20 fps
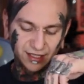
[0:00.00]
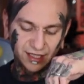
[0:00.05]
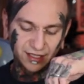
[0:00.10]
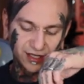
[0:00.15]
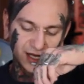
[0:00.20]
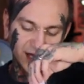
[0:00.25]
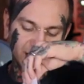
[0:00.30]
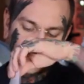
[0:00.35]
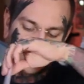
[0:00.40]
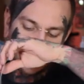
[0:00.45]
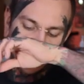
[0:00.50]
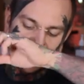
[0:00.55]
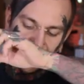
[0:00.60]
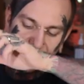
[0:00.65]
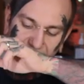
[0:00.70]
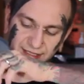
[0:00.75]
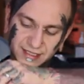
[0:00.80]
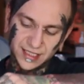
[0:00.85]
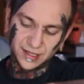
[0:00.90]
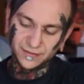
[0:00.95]
And here I
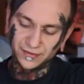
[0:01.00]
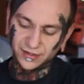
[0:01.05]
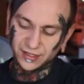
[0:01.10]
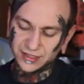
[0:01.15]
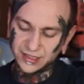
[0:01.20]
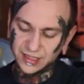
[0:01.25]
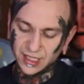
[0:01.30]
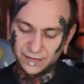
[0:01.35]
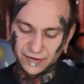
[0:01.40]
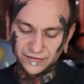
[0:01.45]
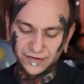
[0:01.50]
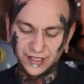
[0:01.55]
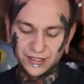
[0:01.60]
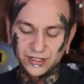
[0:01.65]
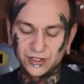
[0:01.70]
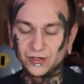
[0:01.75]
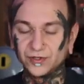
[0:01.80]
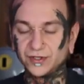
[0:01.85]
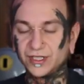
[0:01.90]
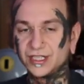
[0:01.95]
add some of the
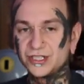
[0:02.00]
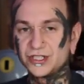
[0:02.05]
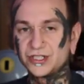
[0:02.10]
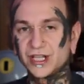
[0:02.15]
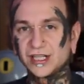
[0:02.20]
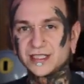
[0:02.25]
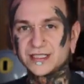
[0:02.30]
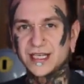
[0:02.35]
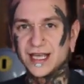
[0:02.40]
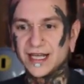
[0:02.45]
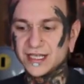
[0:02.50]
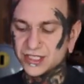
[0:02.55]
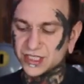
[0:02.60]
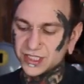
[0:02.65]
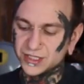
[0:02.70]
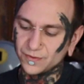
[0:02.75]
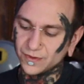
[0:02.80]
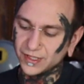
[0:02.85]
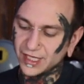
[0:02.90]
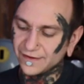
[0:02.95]
two digital
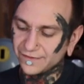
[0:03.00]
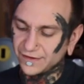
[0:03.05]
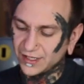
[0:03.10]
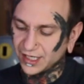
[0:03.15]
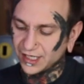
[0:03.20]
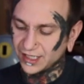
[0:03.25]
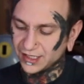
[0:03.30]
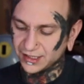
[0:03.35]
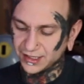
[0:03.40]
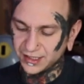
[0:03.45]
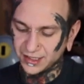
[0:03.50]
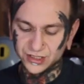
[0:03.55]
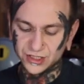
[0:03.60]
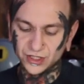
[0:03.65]
sketches what I've done.